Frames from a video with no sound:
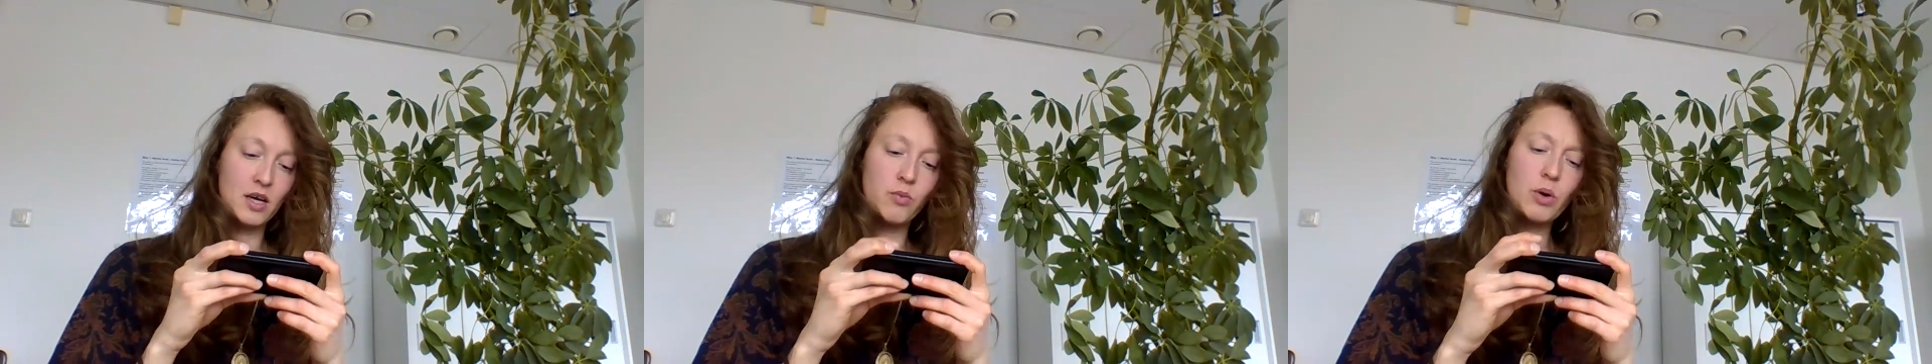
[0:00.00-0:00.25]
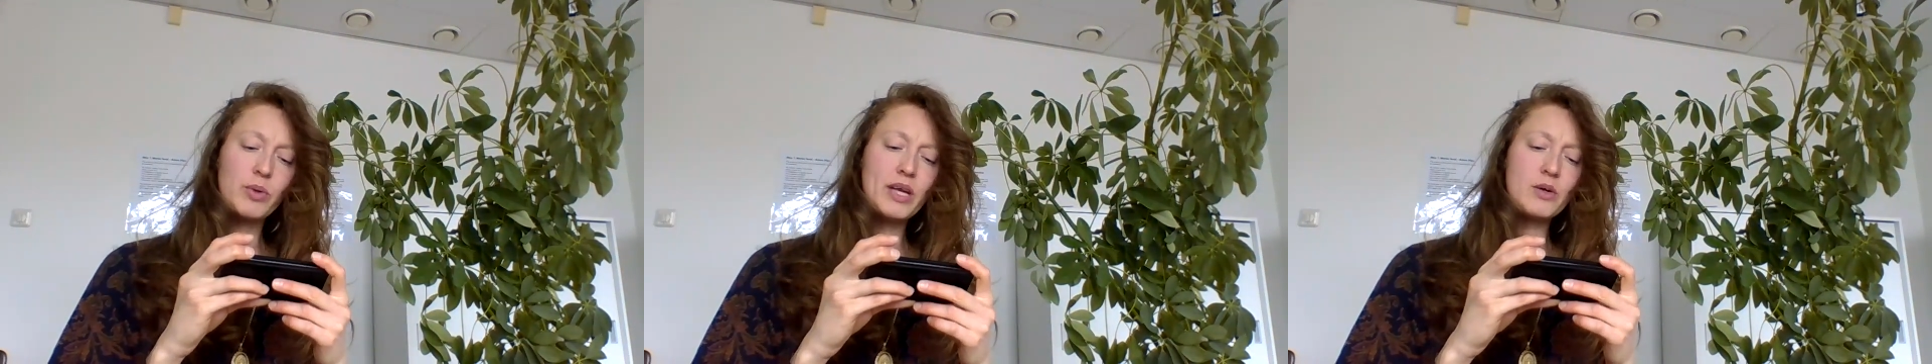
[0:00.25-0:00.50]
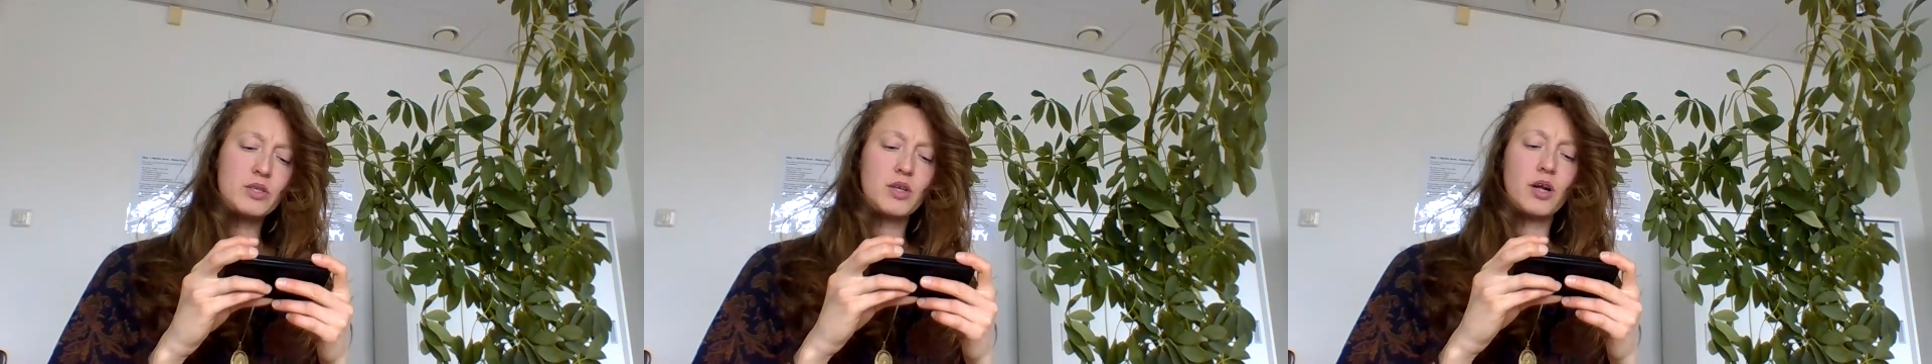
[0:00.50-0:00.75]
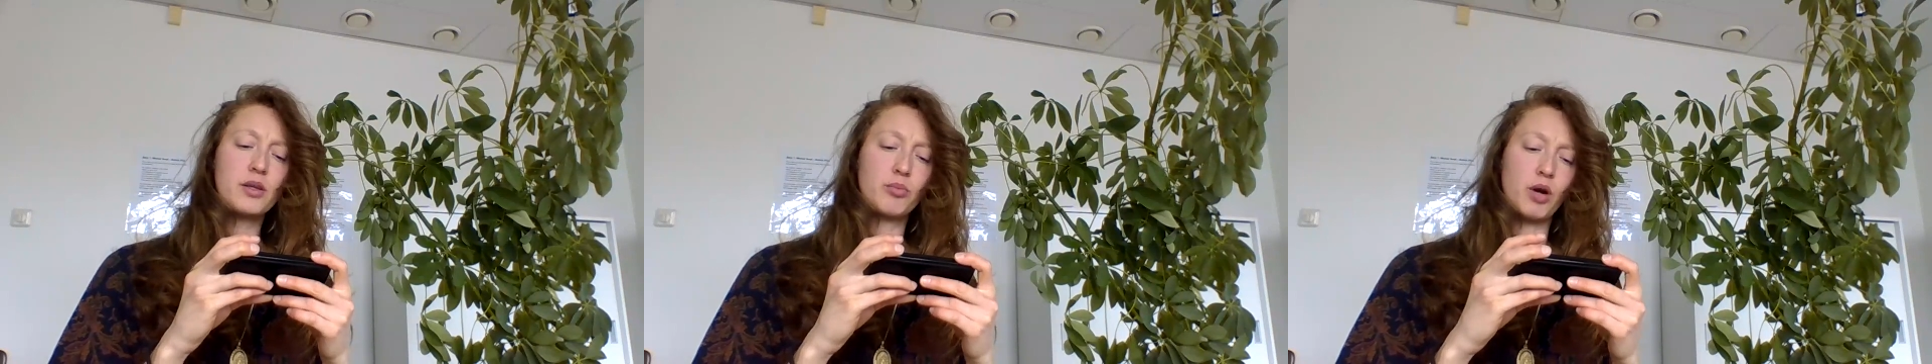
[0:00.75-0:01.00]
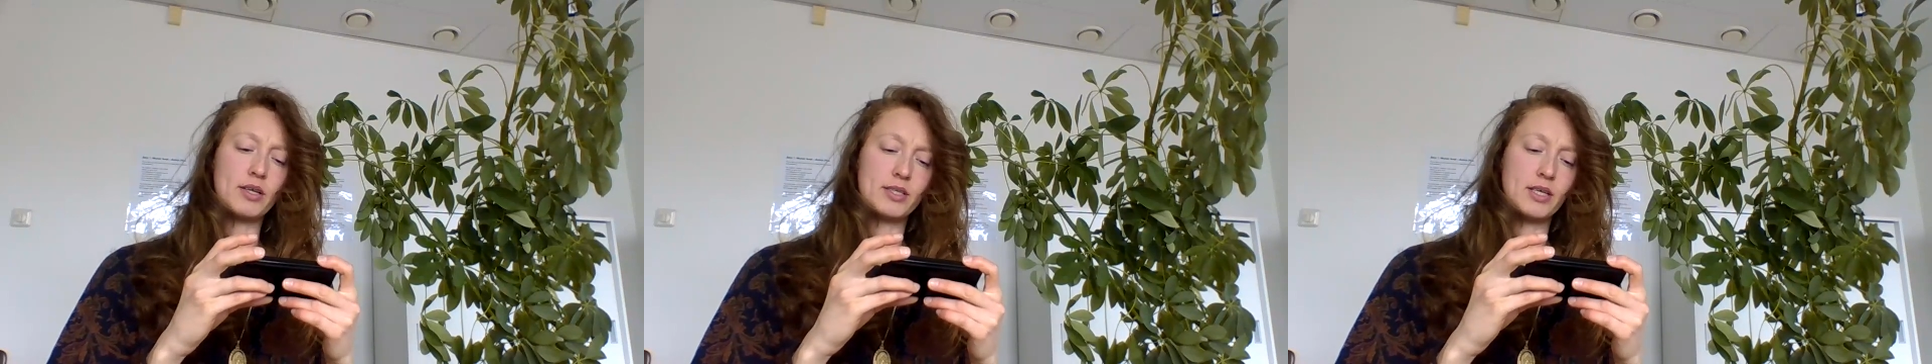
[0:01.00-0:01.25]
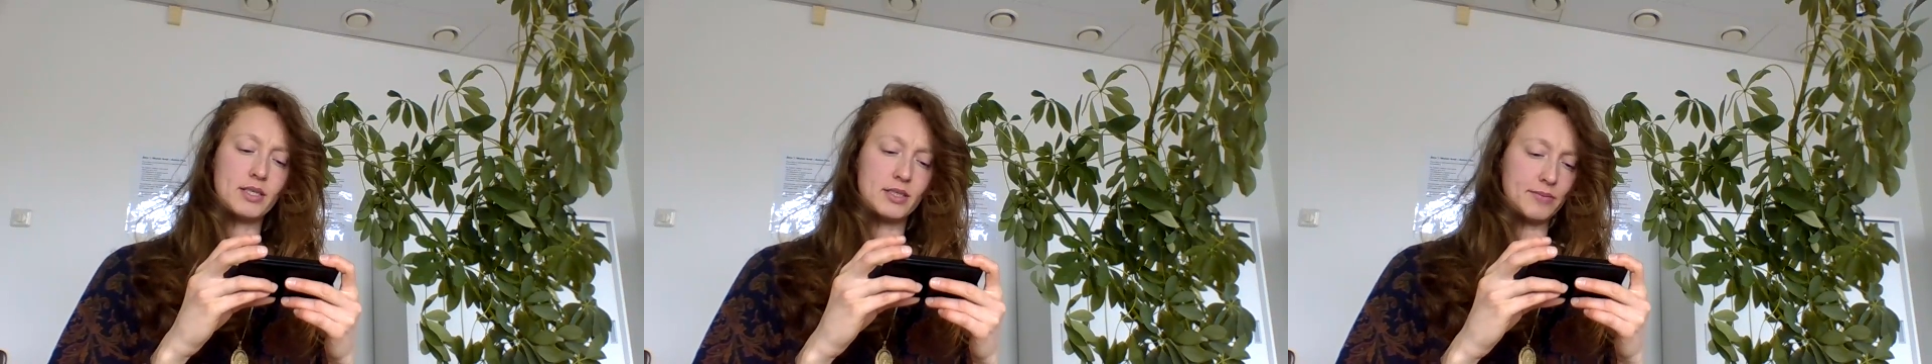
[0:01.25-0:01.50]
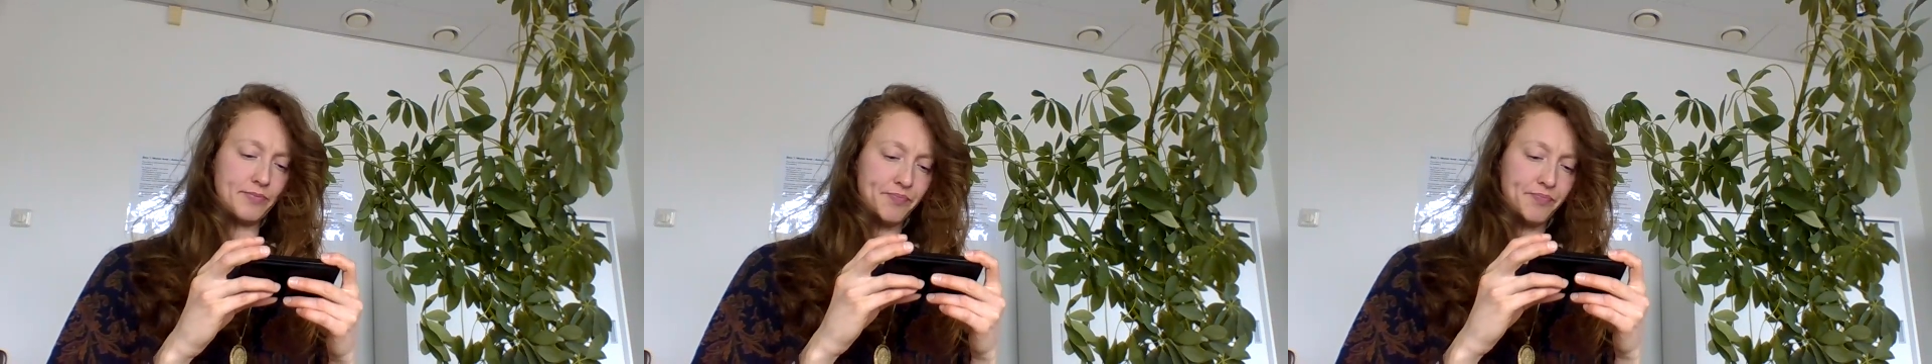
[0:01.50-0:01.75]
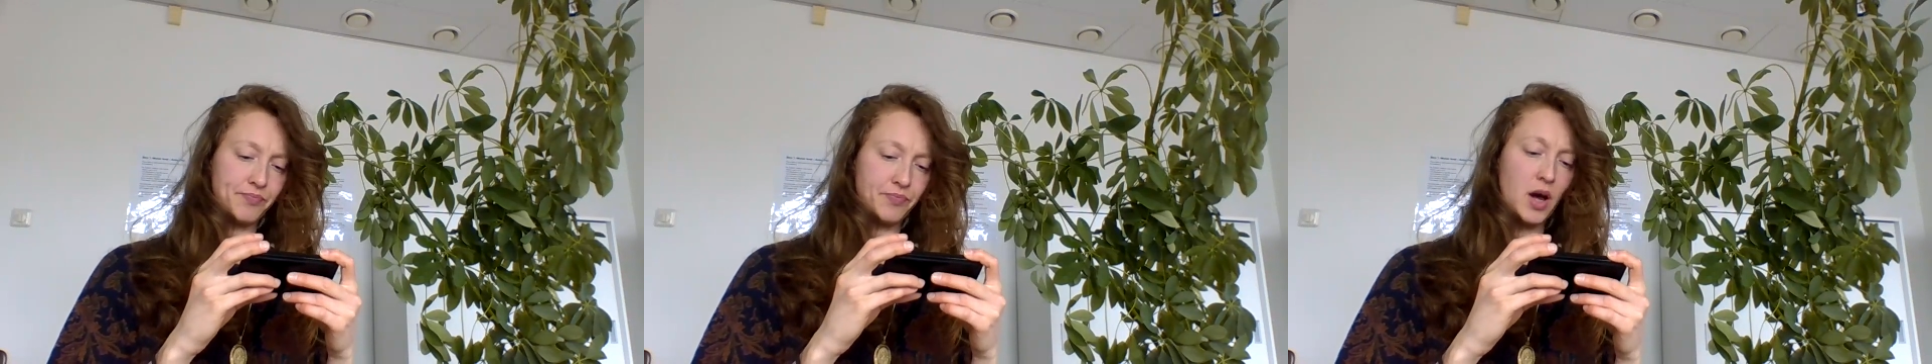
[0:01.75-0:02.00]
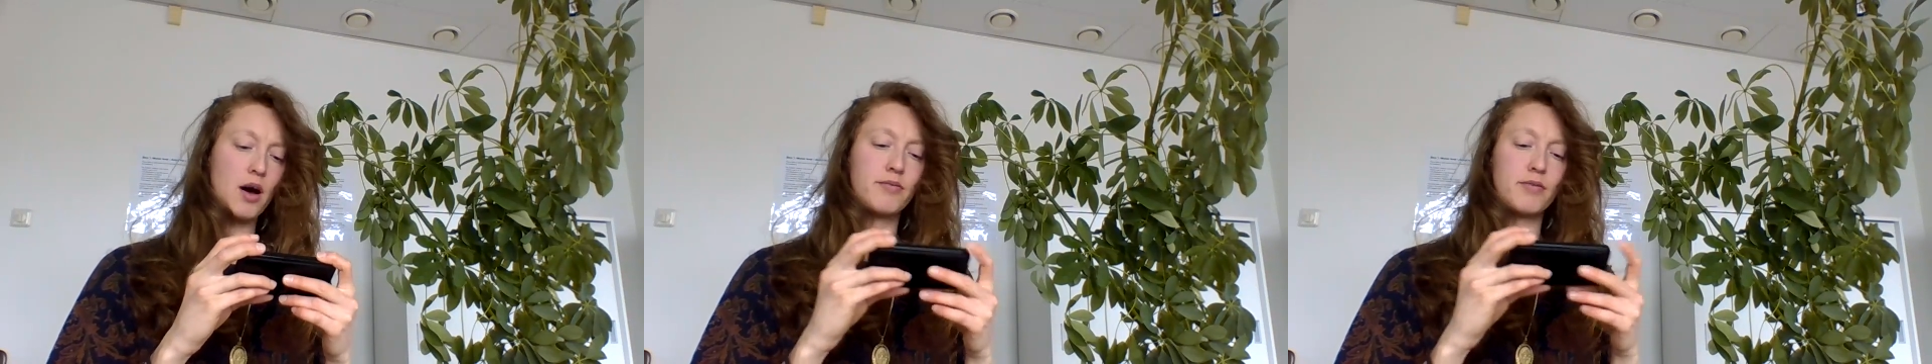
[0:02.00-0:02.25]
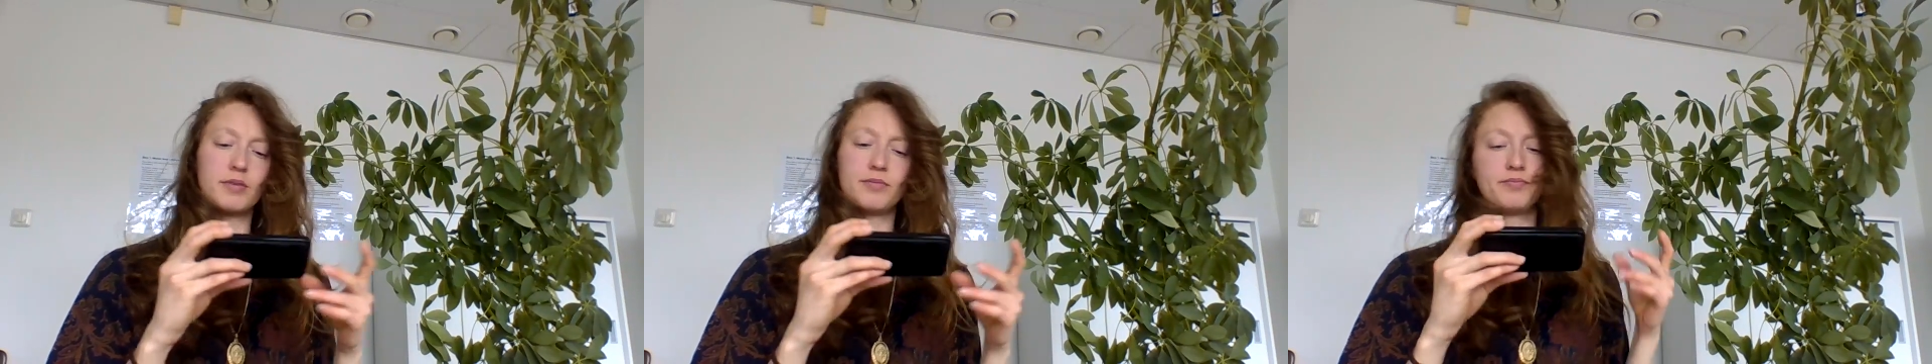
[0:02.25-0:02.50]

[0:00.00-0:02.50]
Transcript: We will now start the process of